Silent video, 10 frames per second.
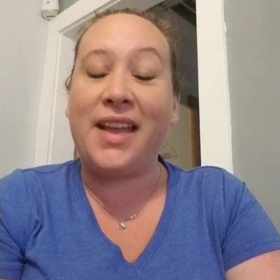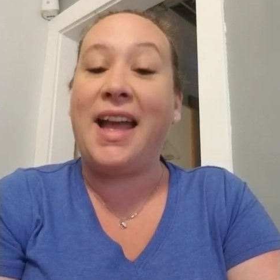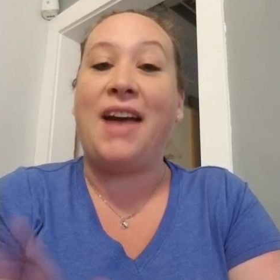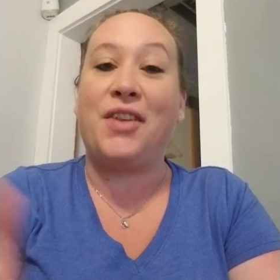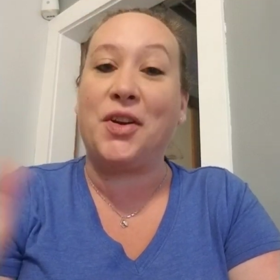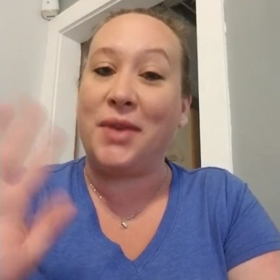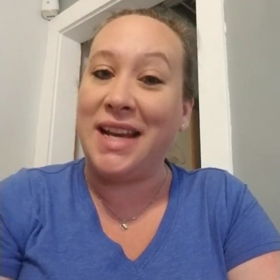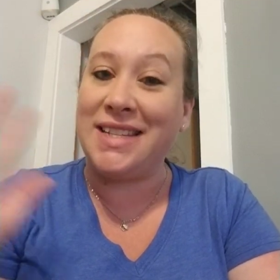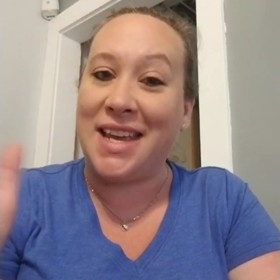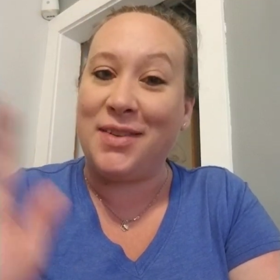Have a
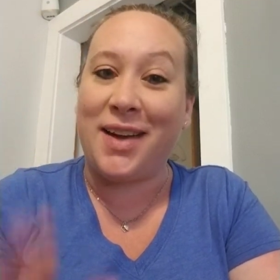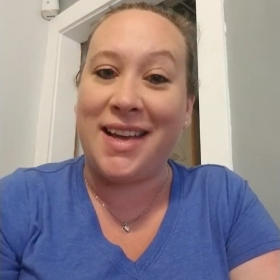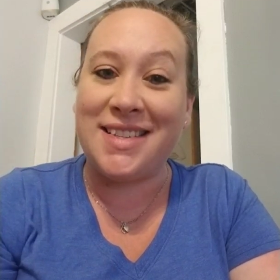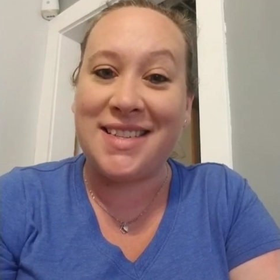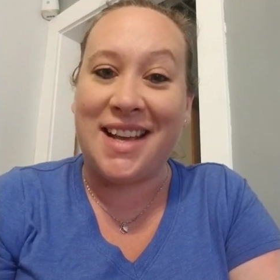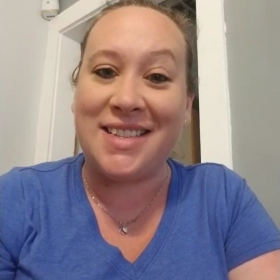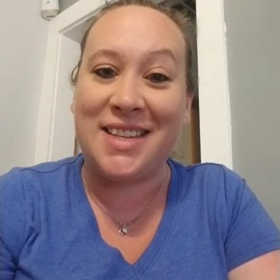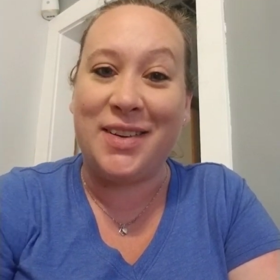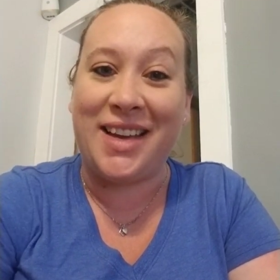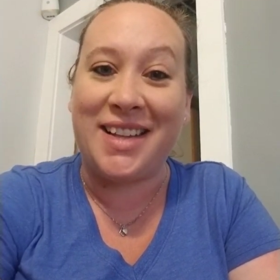great day, you guys. I'll see
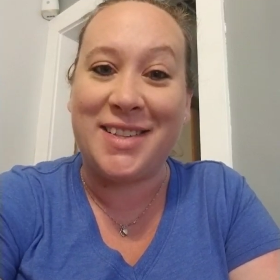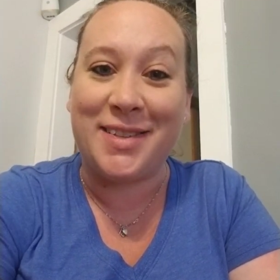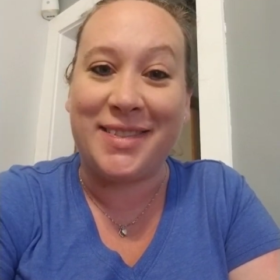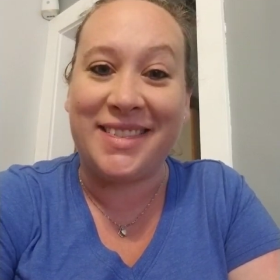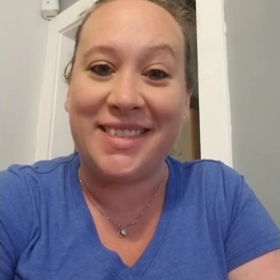you again soon.